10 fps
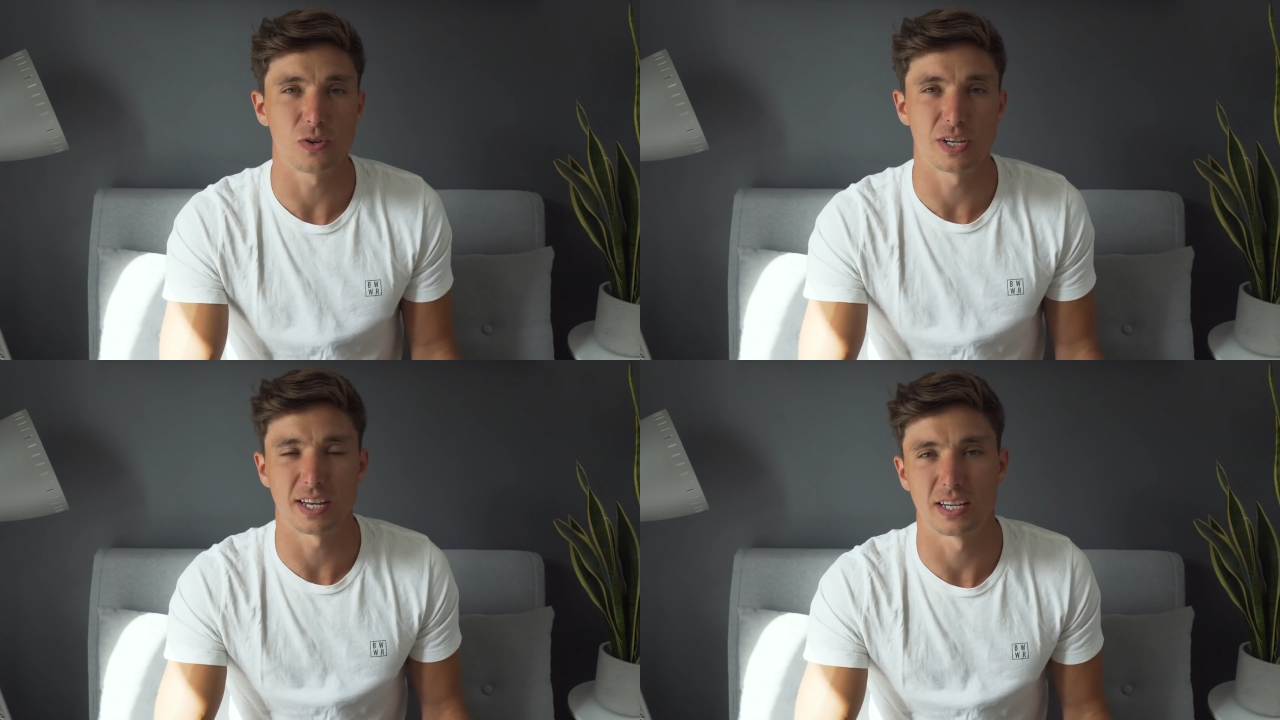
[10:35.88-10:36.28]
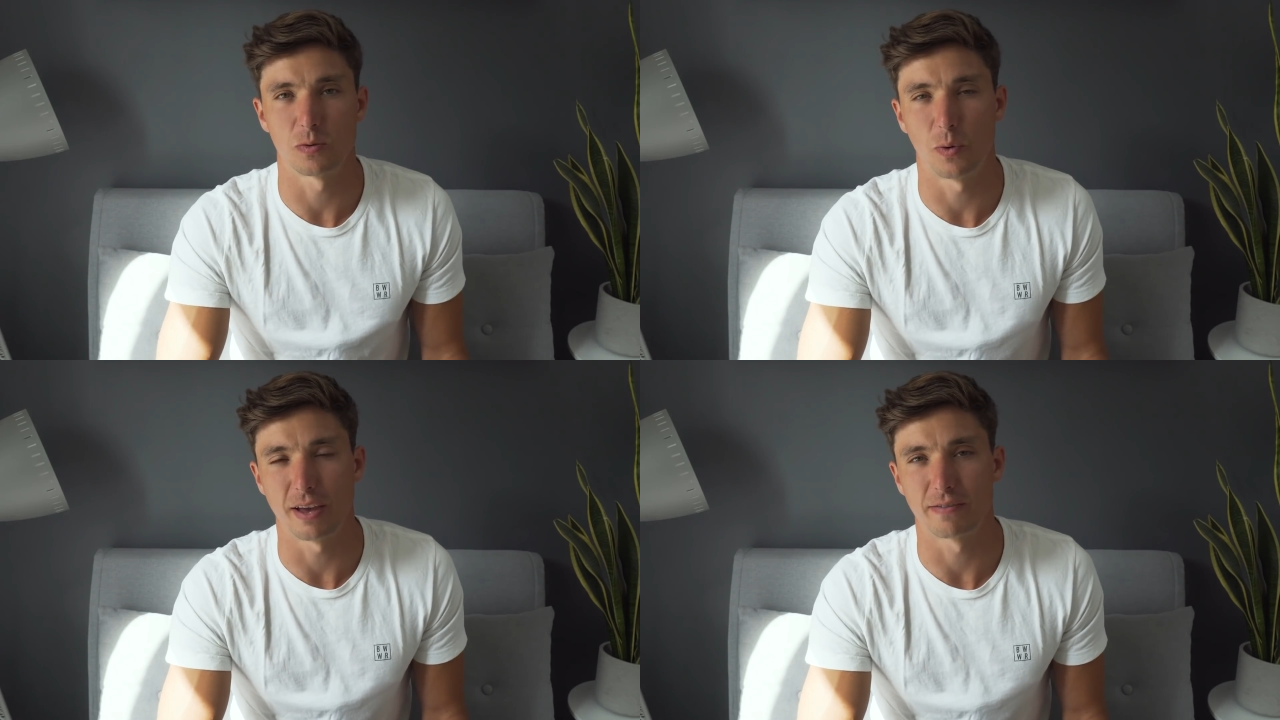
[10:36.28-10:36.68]
use it as
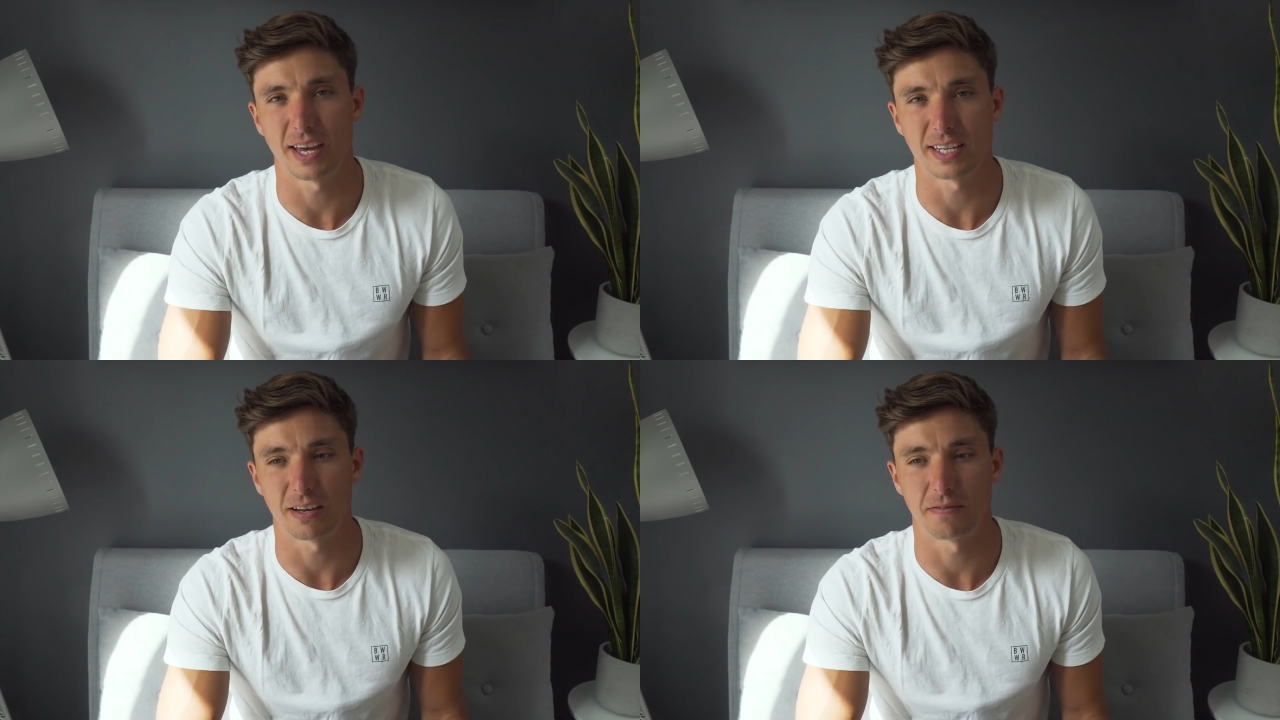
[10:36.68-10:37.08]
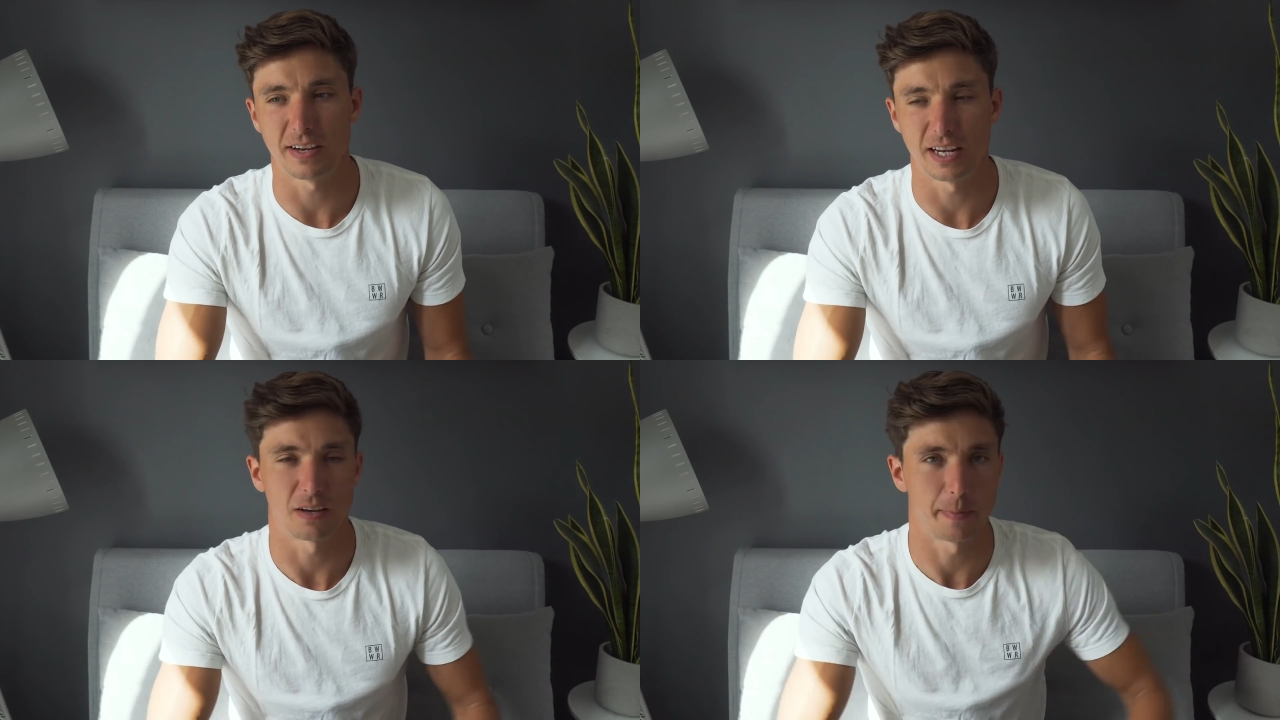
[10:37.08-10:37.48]
a way of getting a
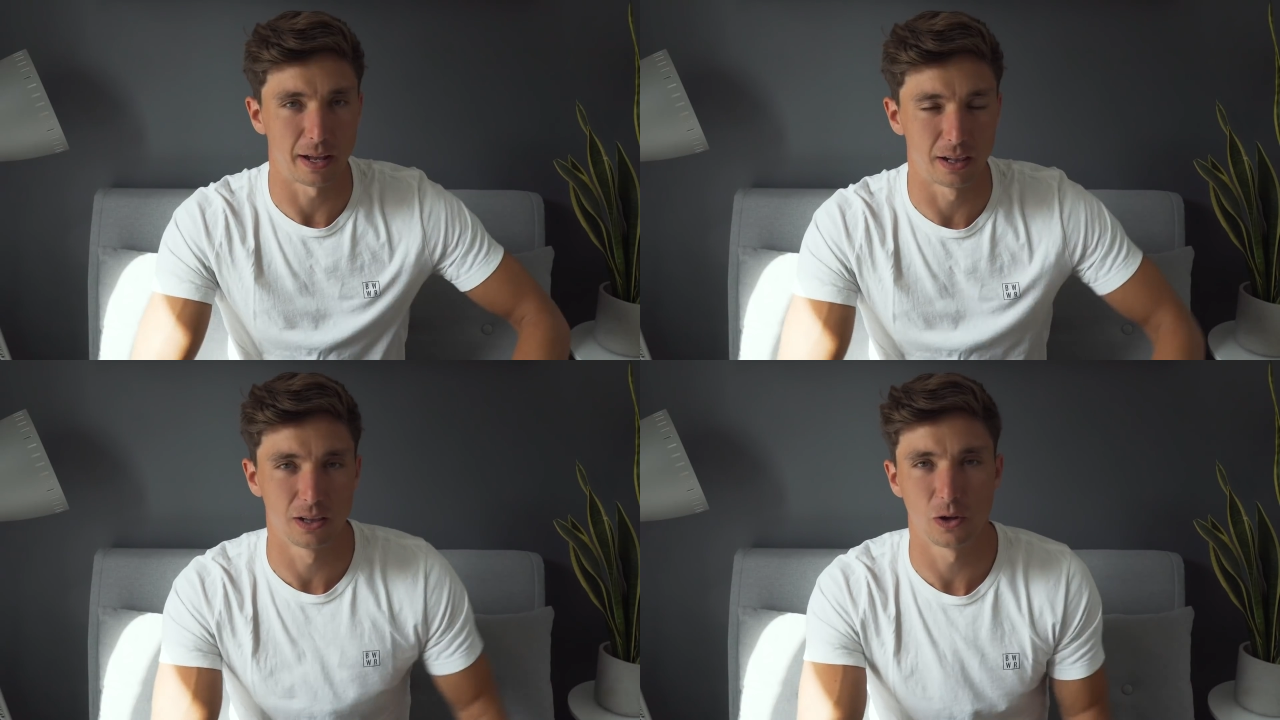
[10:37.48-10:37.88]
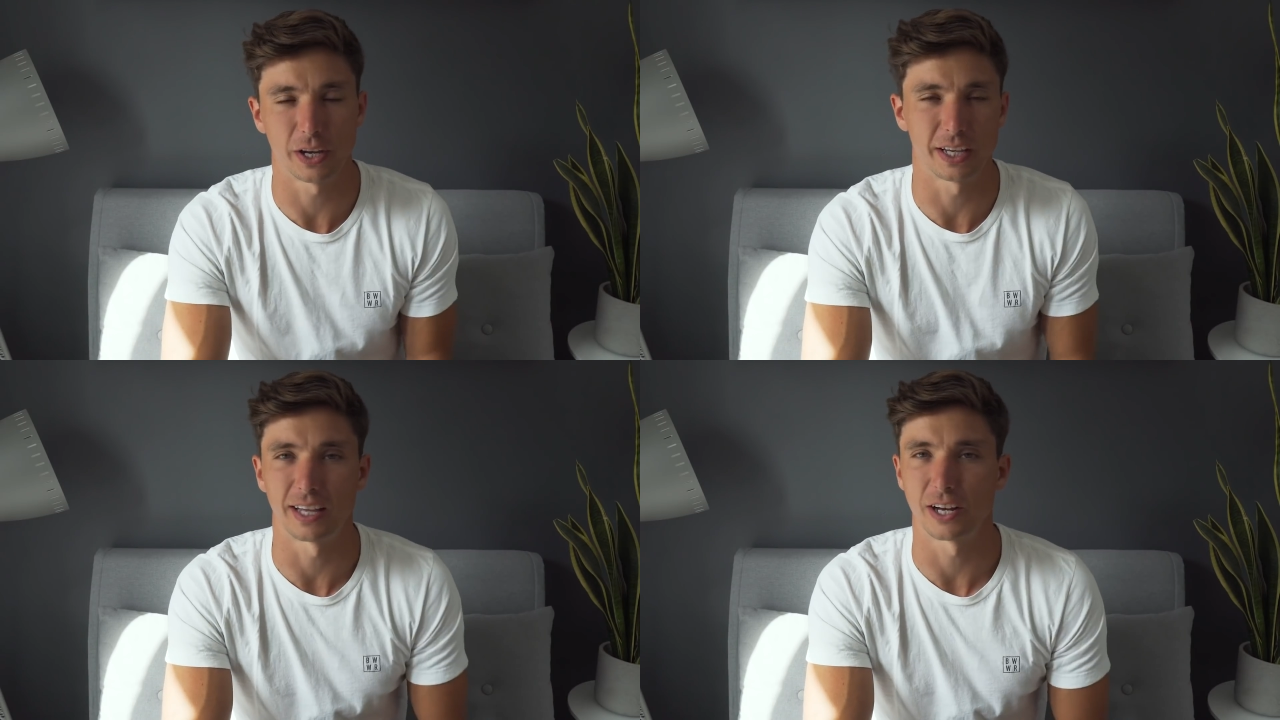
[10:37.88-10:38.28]
feeling about
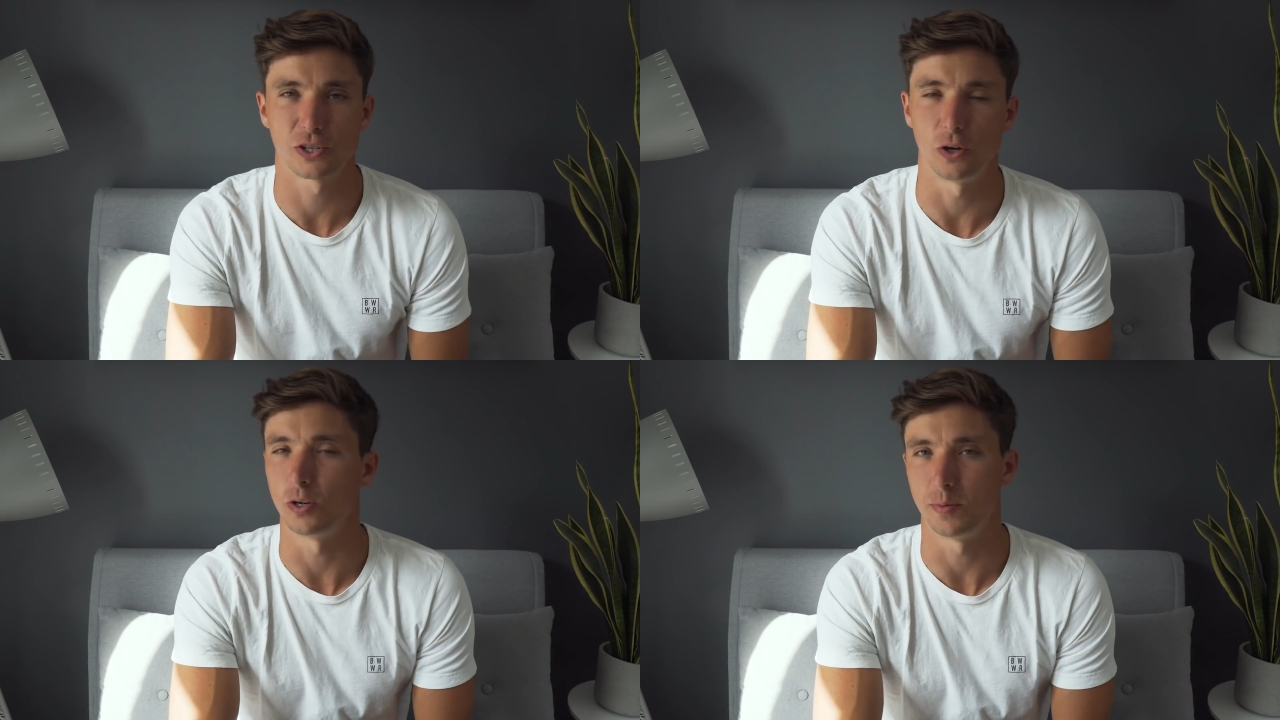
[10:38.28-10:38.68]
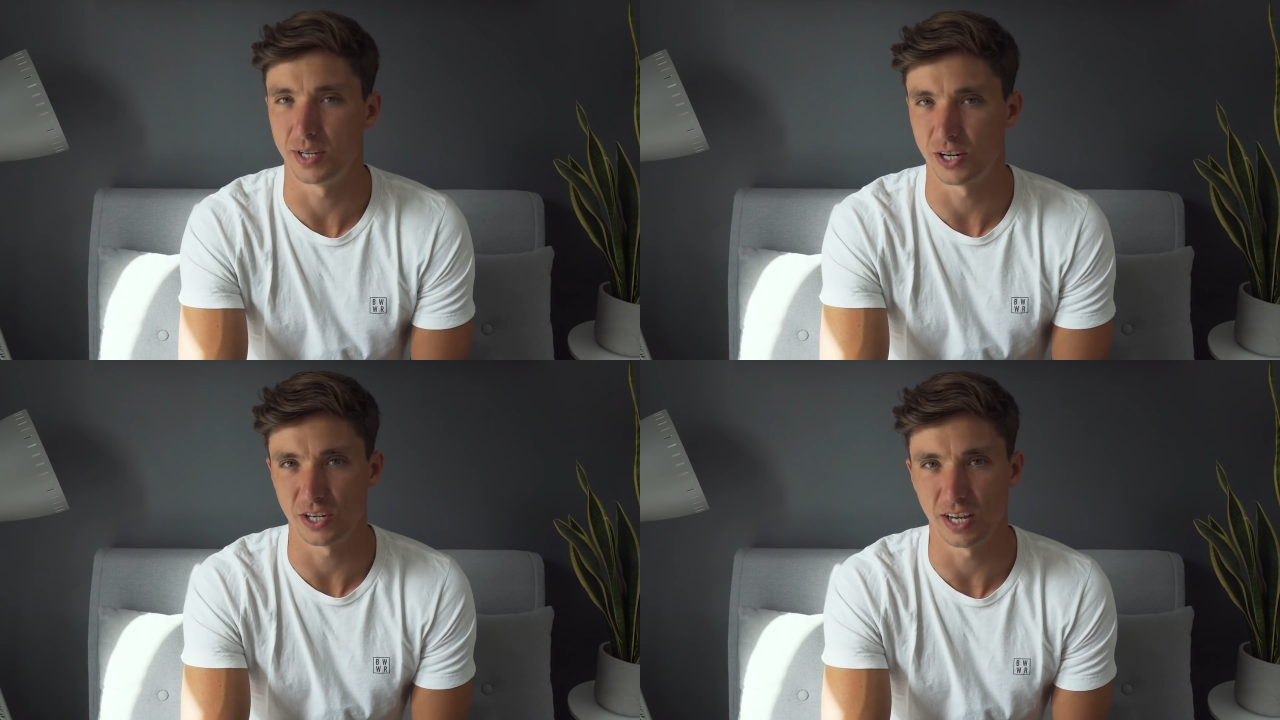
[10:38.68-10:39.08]
locking that shoulder
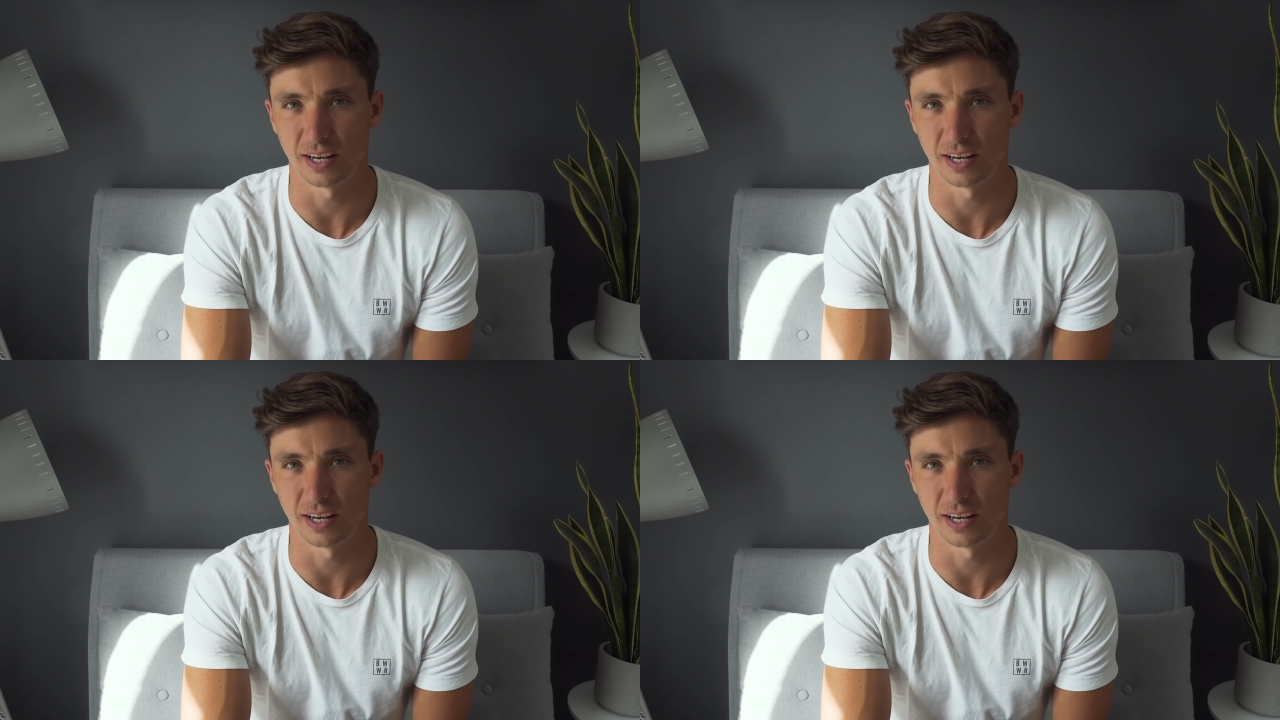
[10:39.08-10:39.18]
position